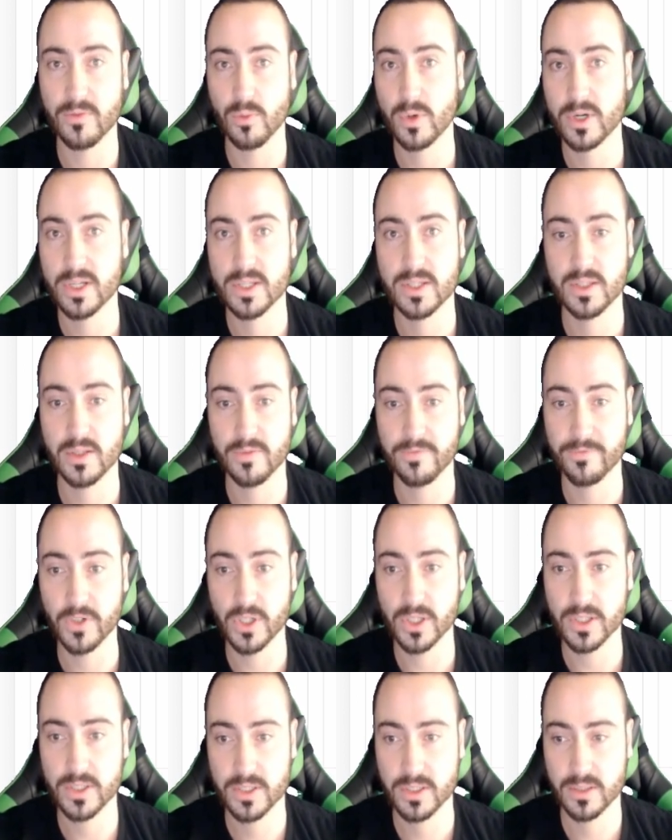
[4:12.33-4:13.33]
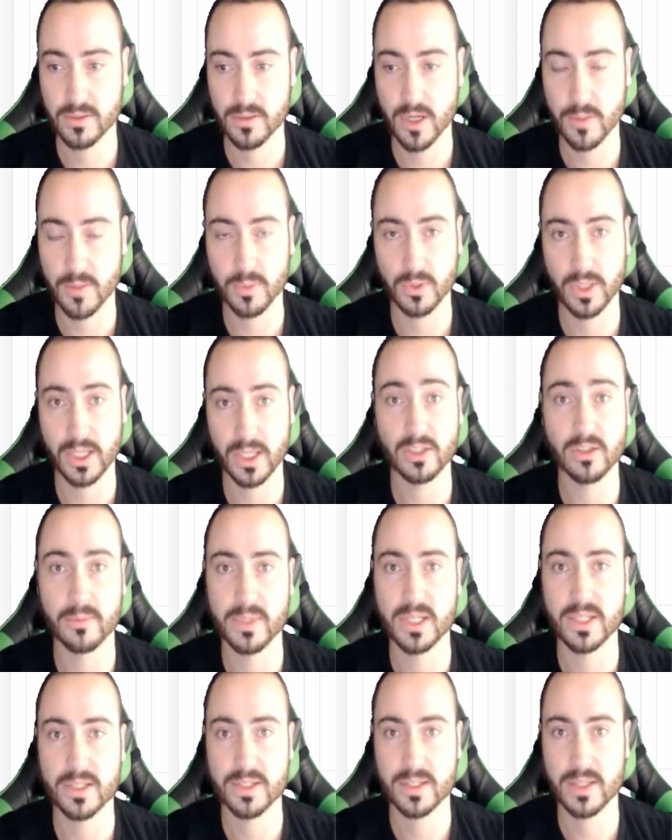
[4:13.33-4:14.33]
What is the first couple
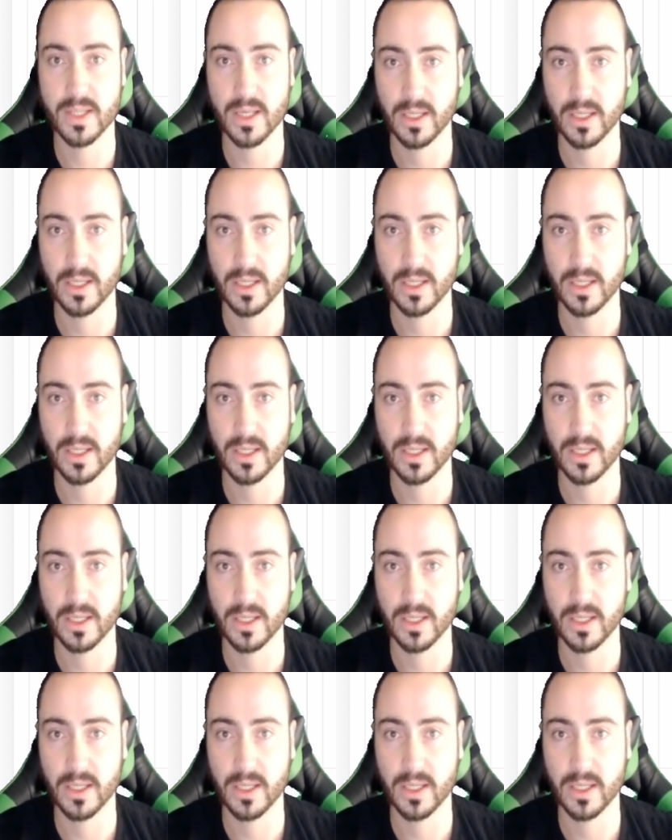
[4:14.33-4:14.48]
elements